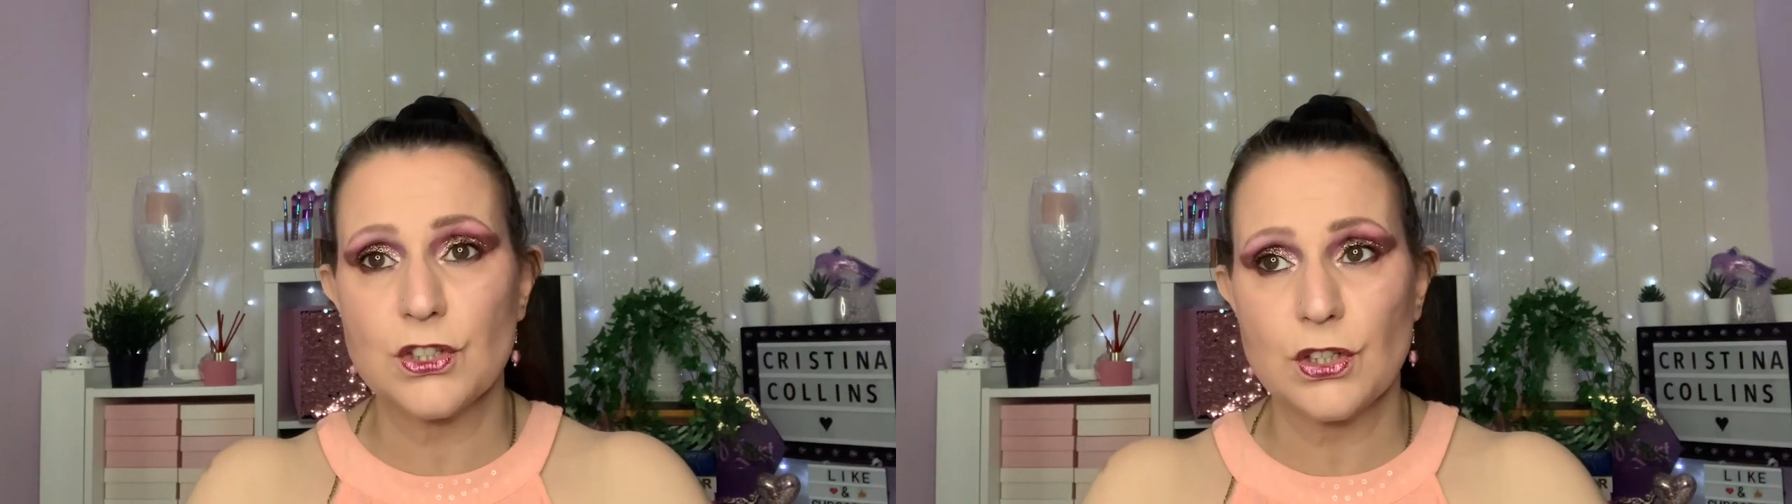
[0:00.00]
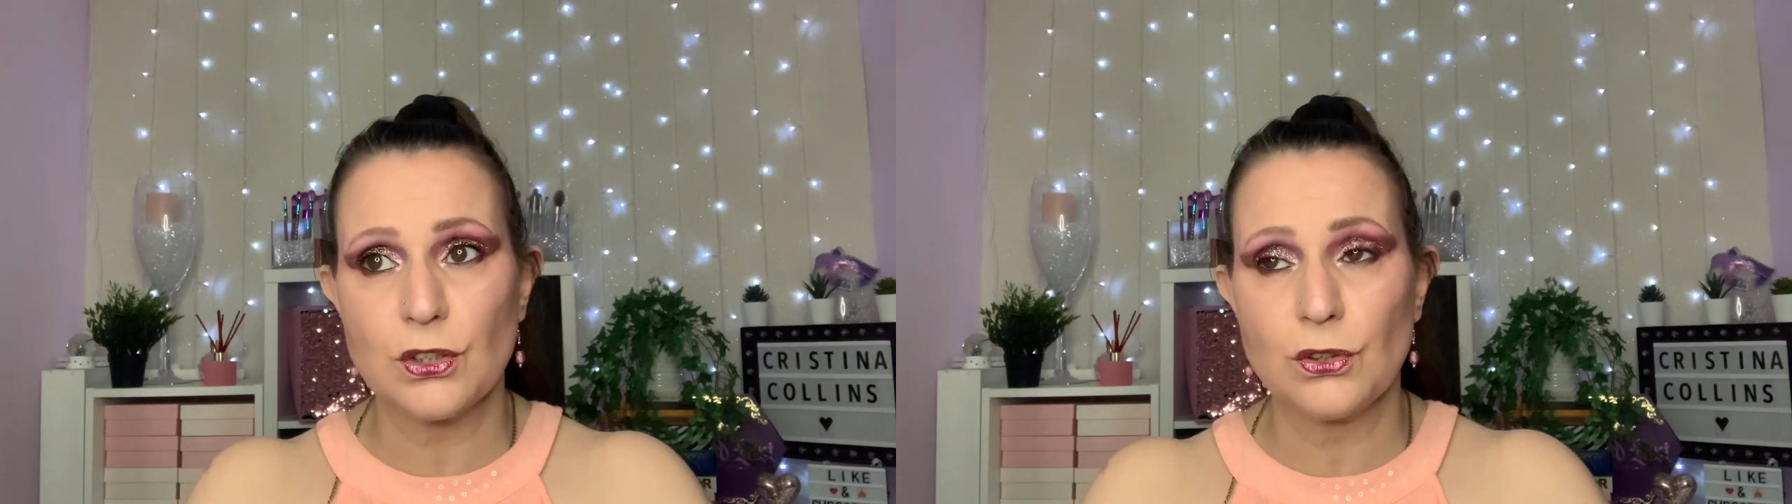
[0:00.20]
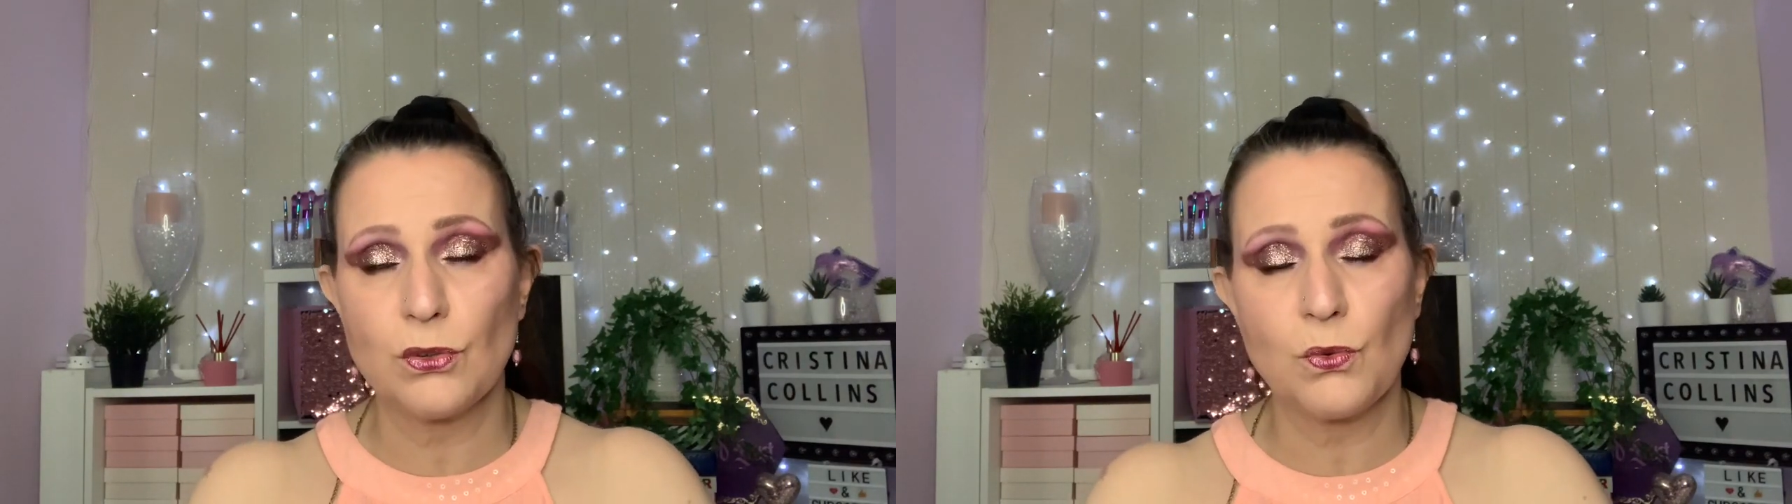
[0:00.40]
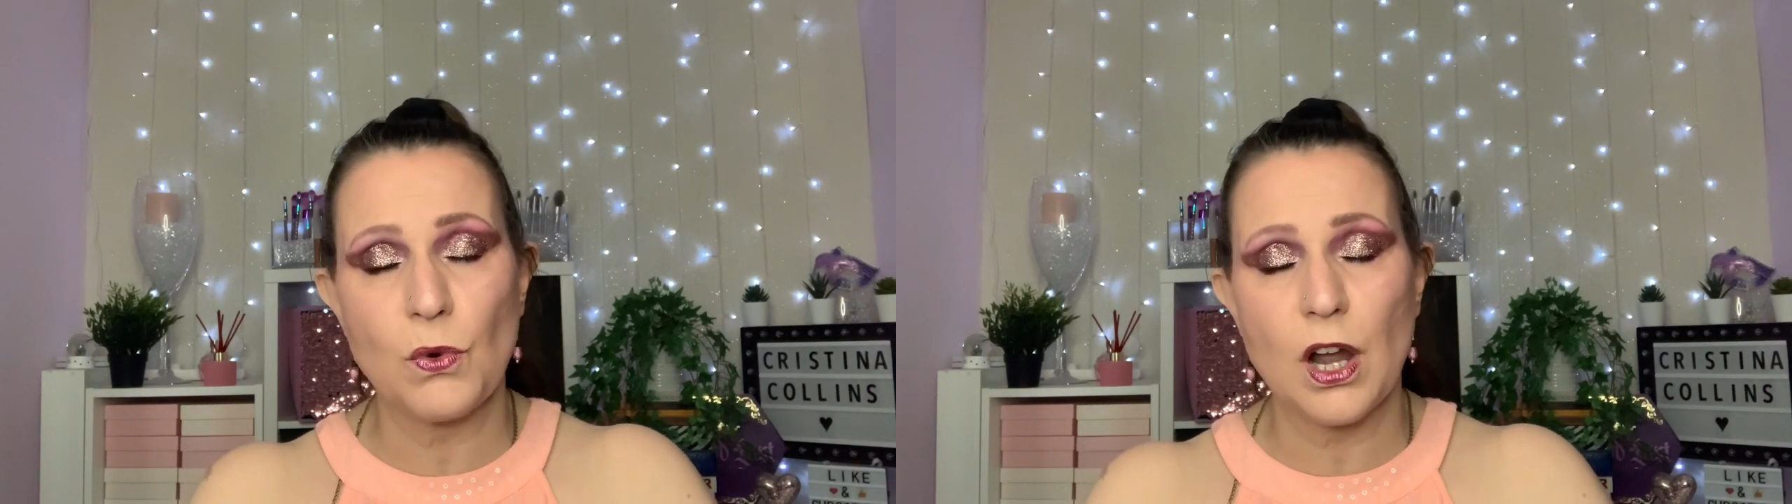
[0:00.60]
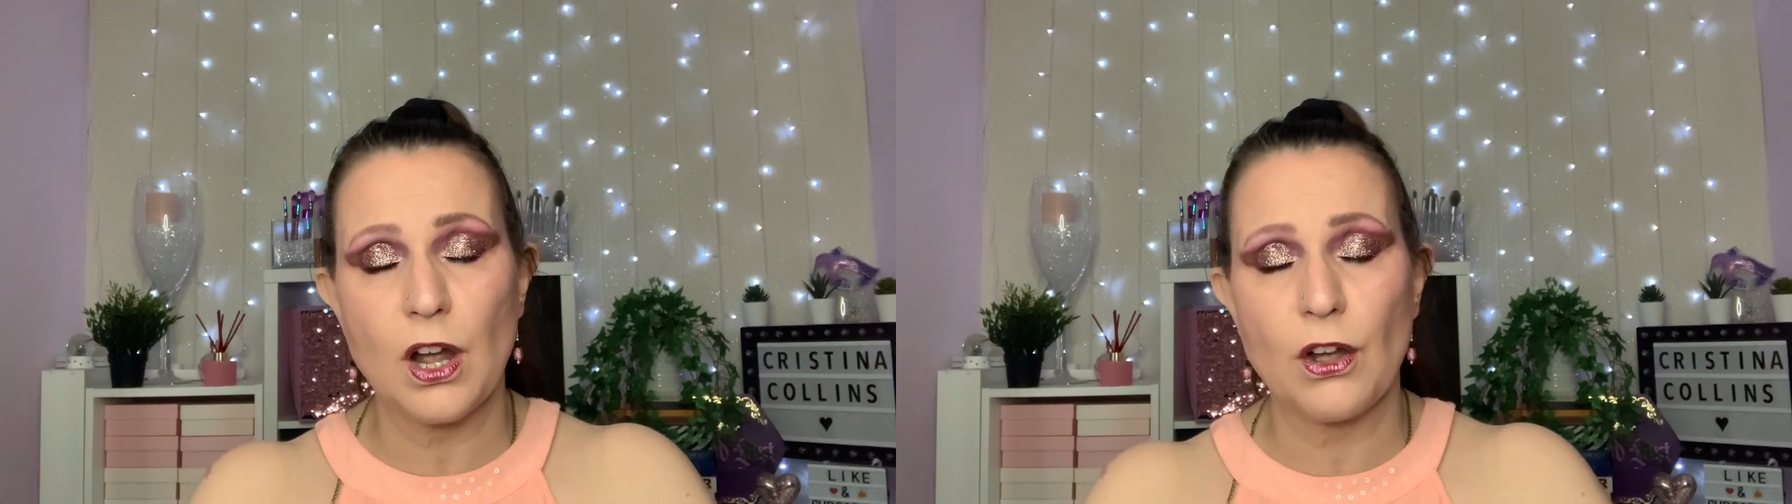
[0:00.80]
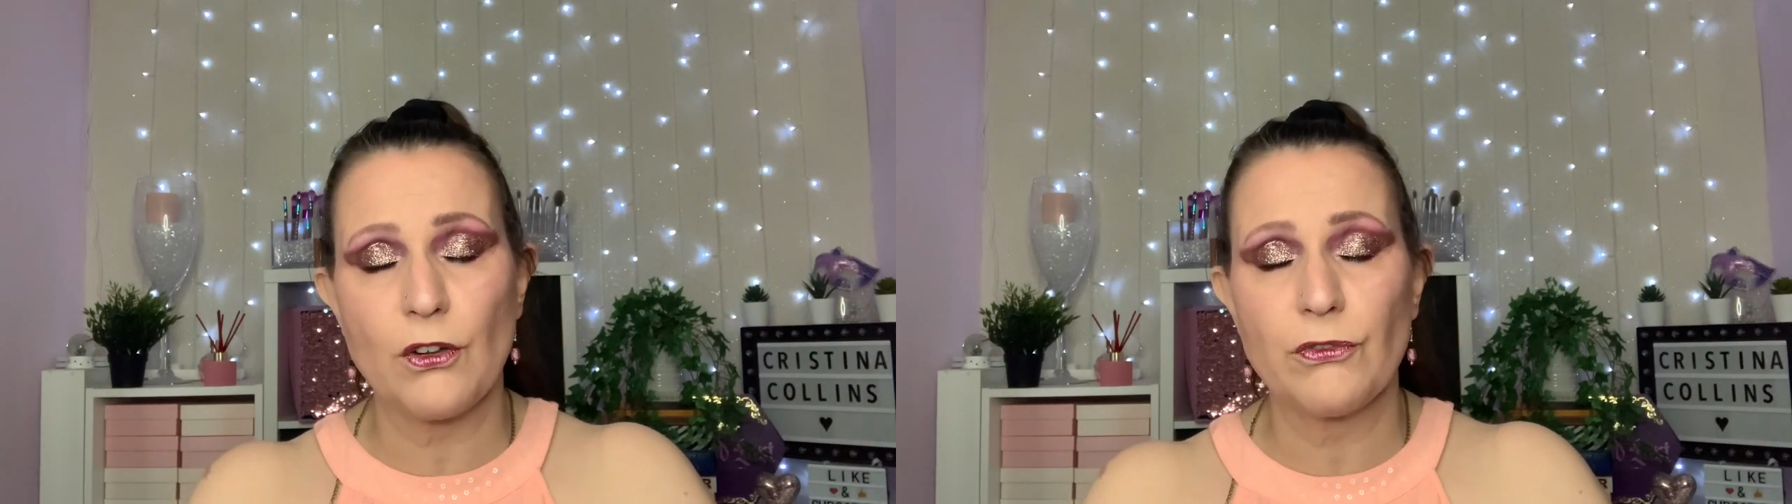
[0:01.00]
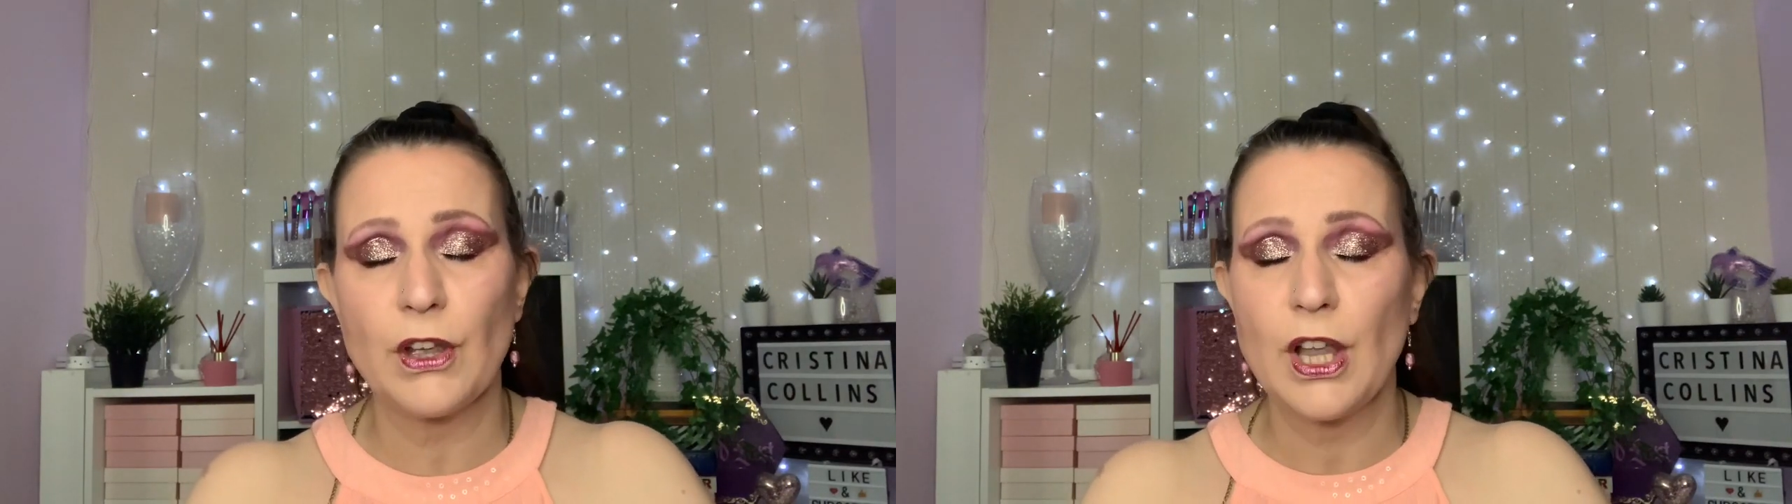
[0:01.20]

2 of